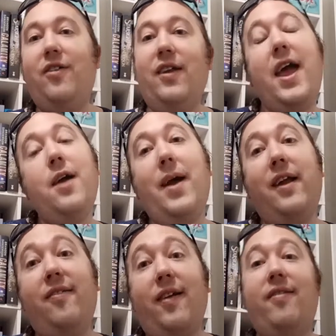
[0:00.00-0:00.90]
Today we are
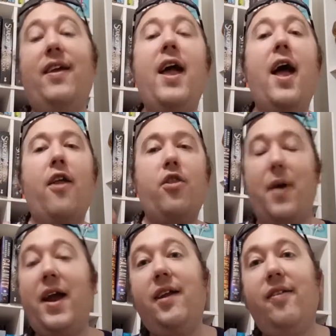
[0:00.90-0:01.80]
discussing the
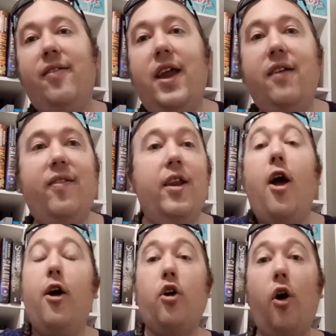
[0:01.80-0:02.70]
Brandon Sanderson
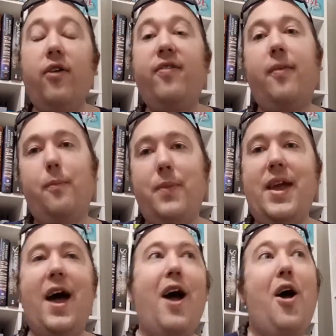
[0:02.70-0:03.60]

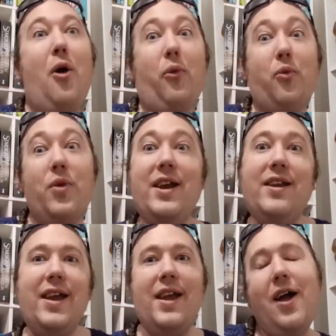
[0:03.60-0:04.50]
Cosmere
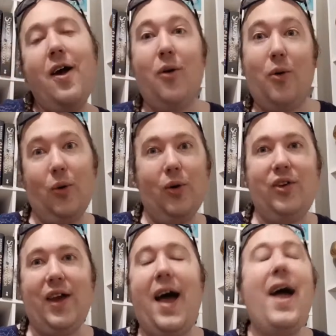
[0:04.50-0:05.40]
Reading
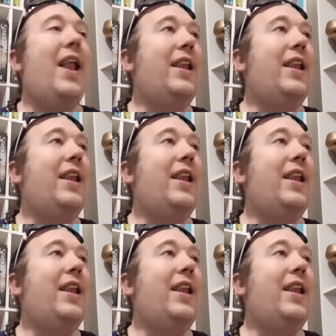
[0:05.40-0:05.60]
order.